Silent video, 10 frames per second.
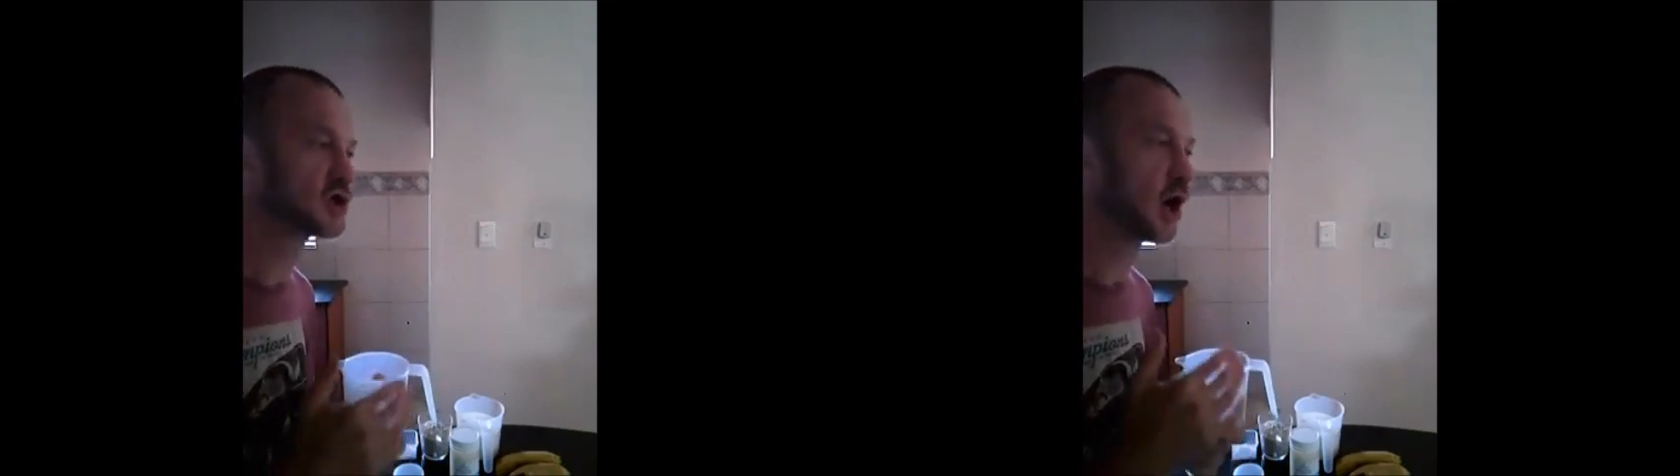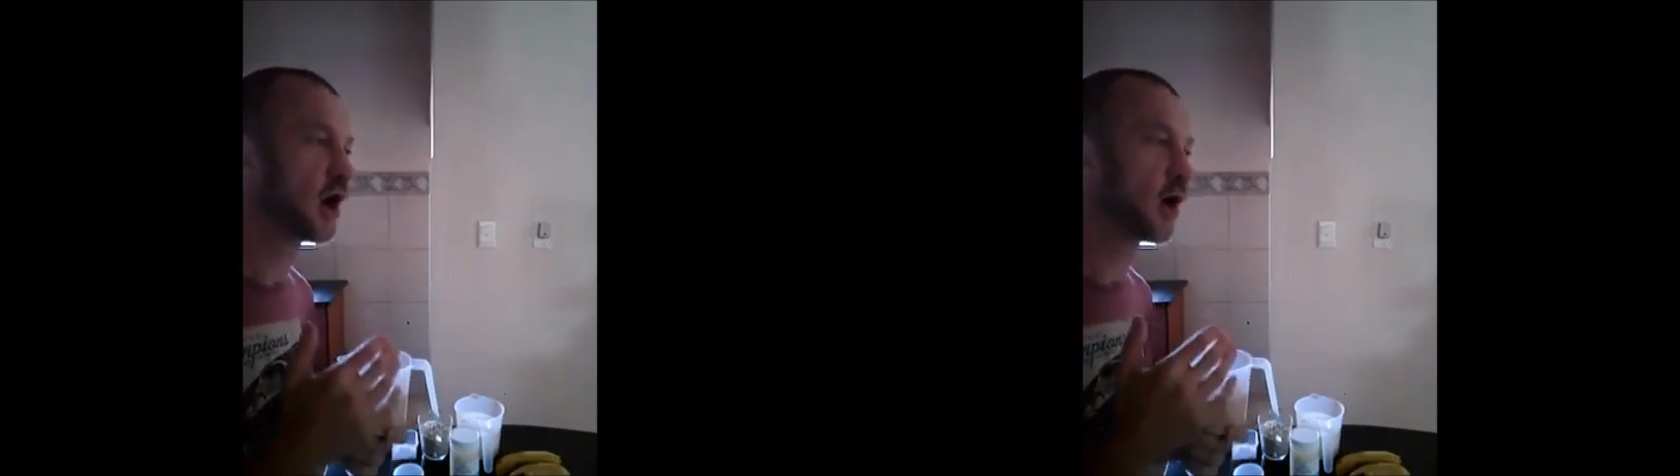
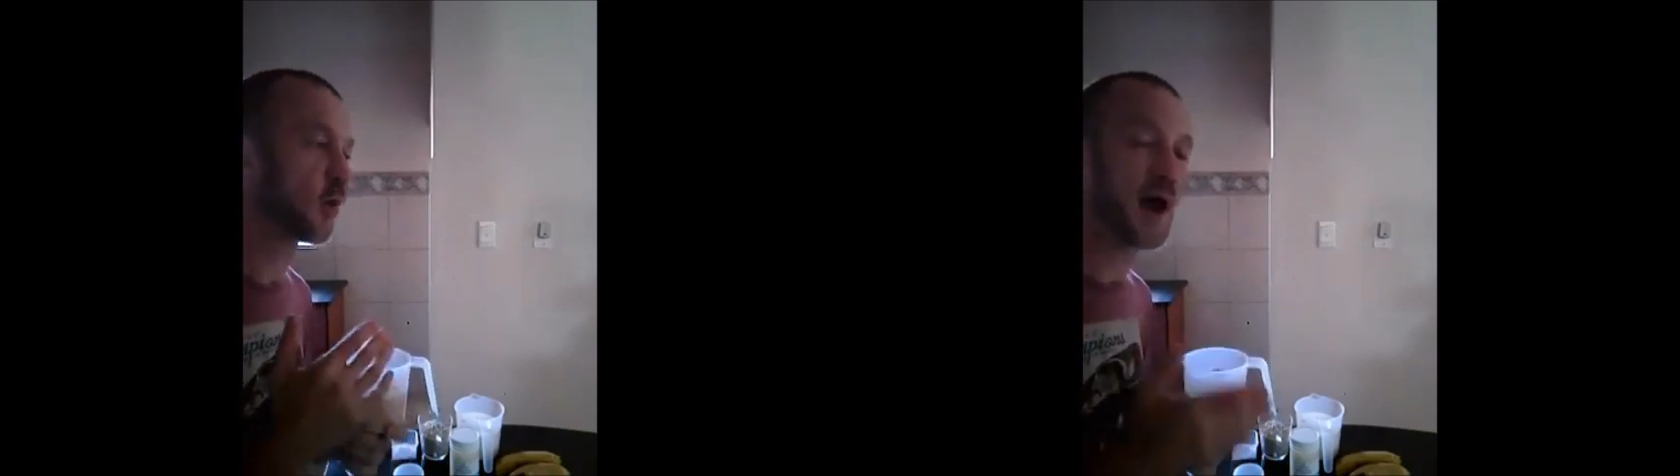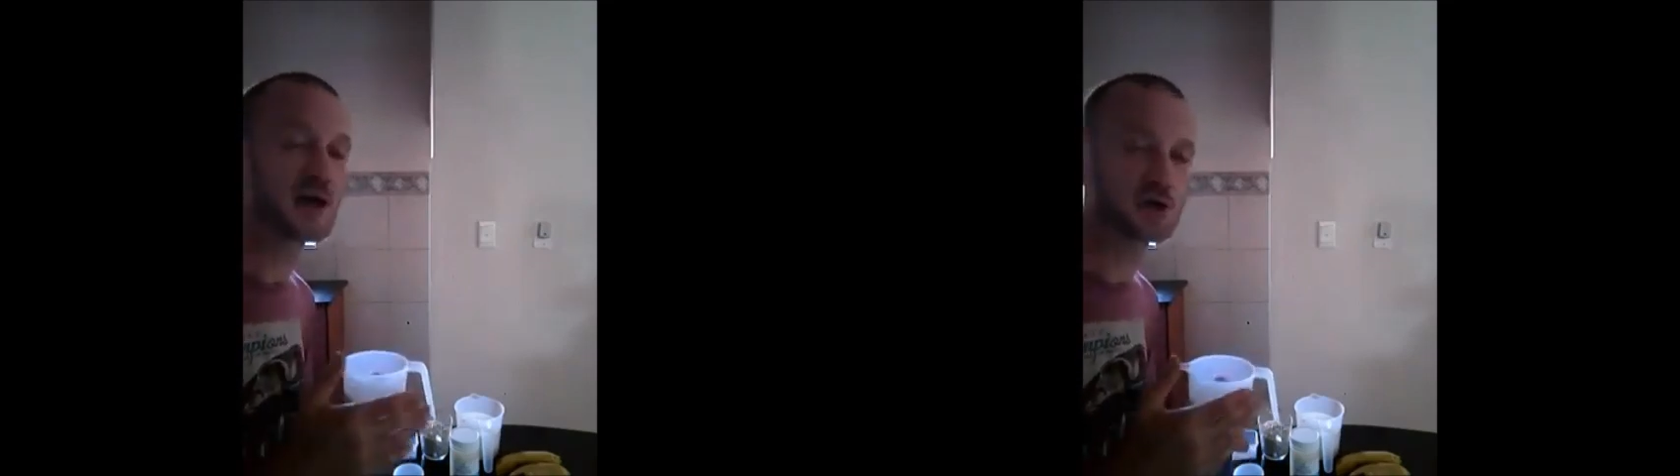so
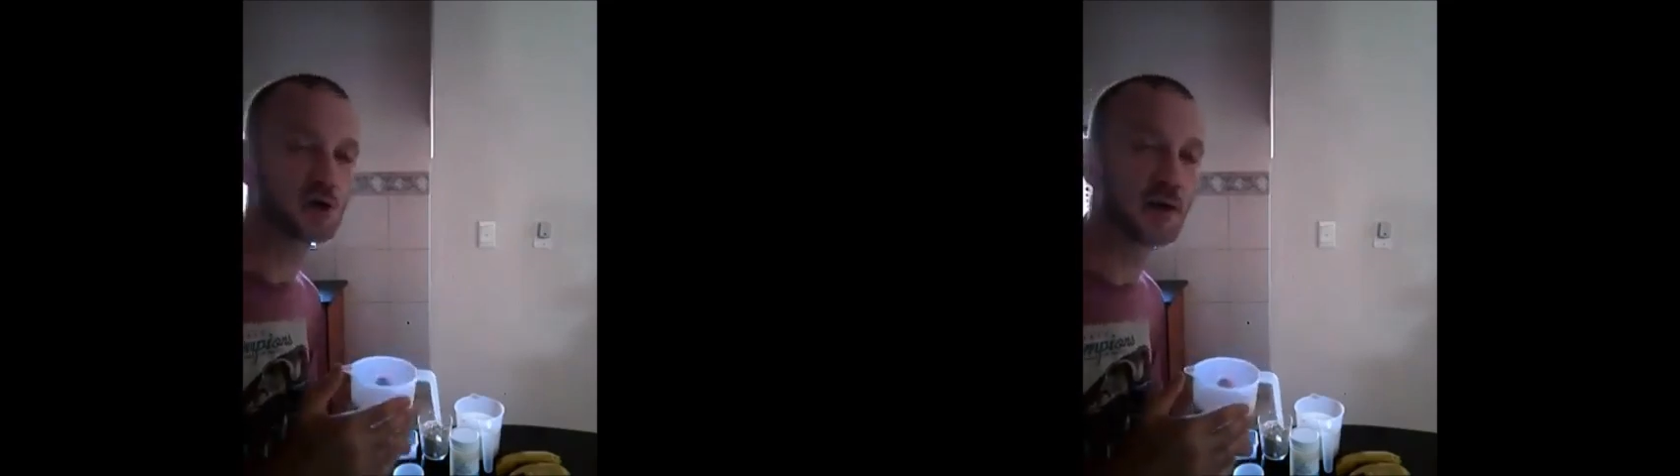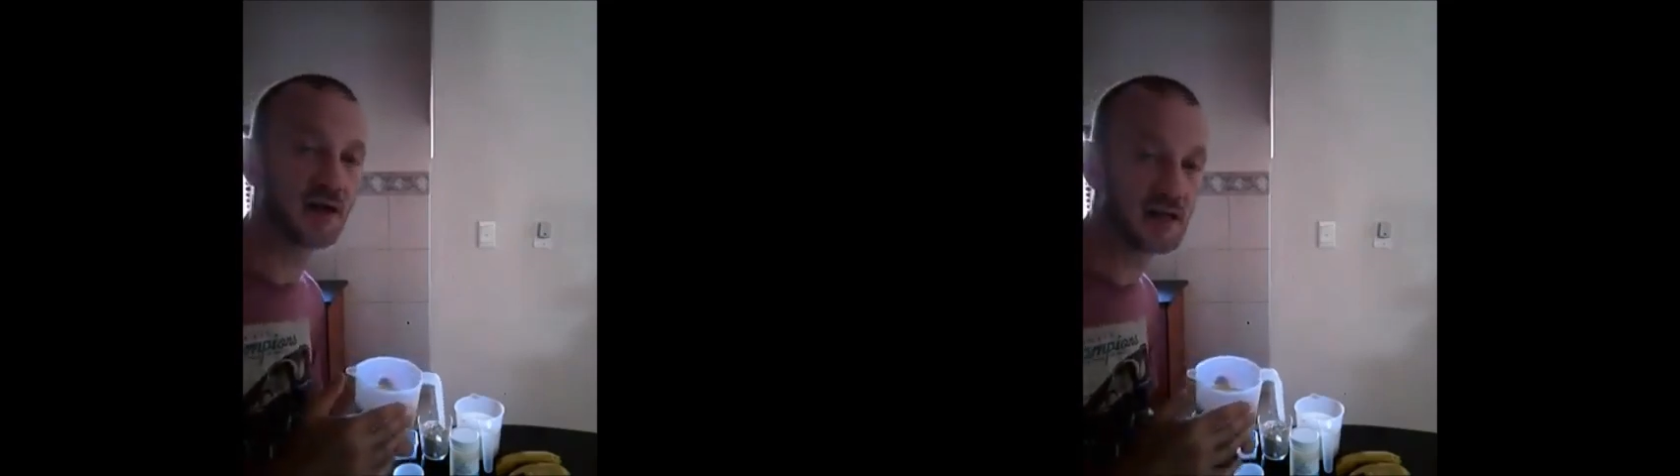our white
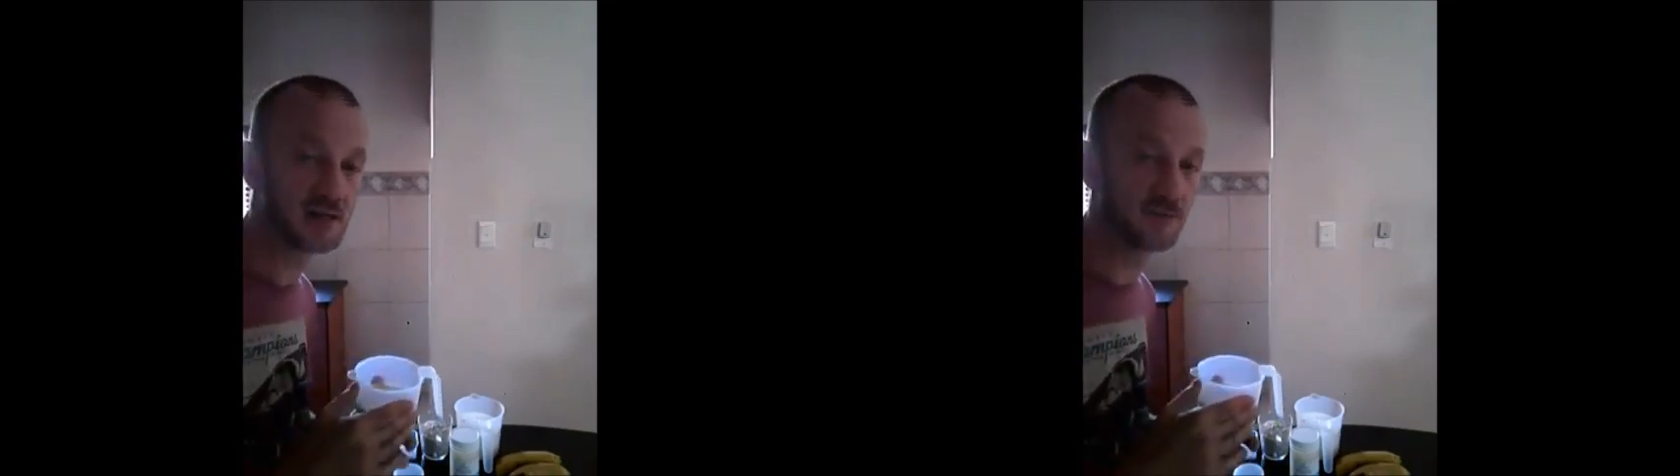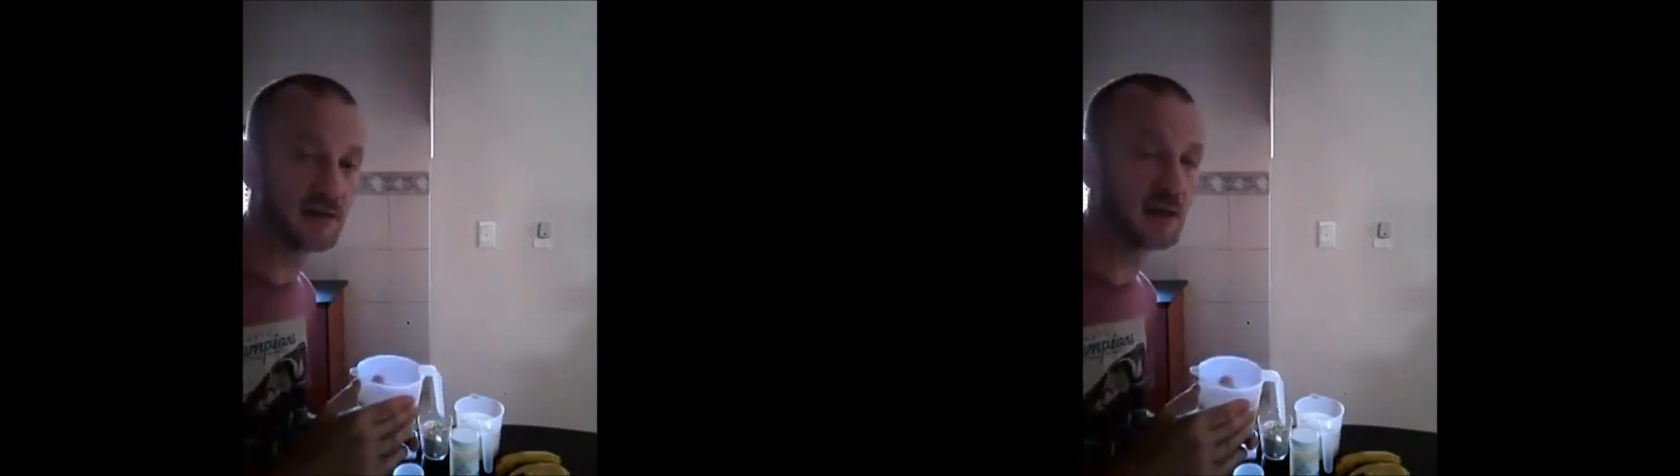sugar
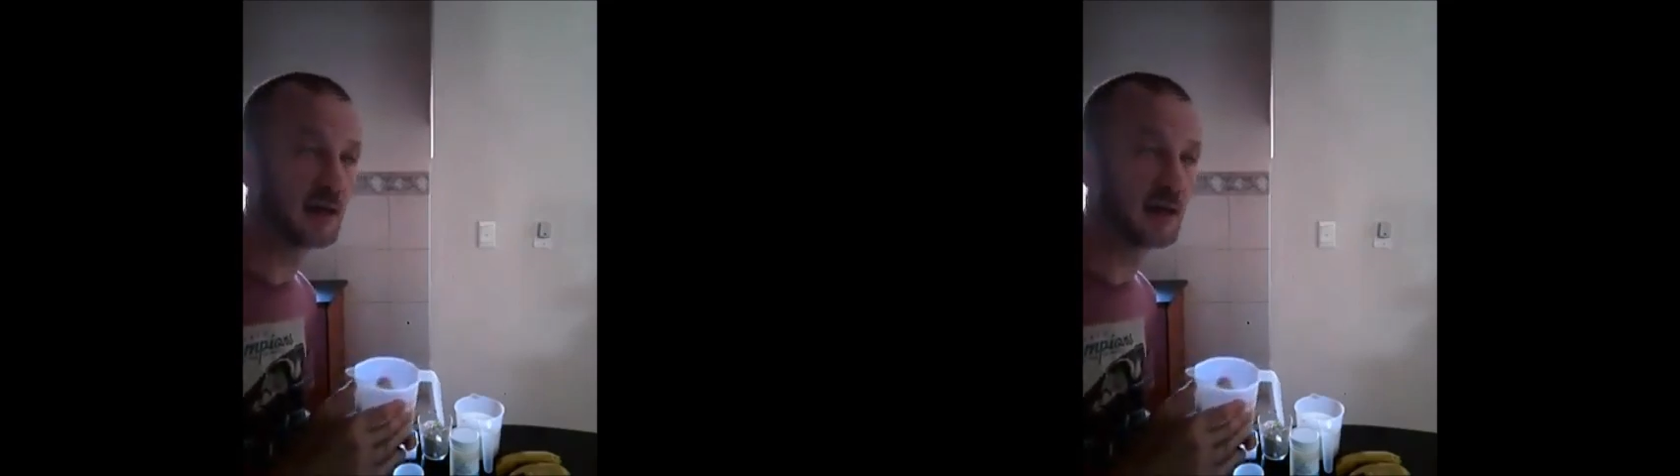is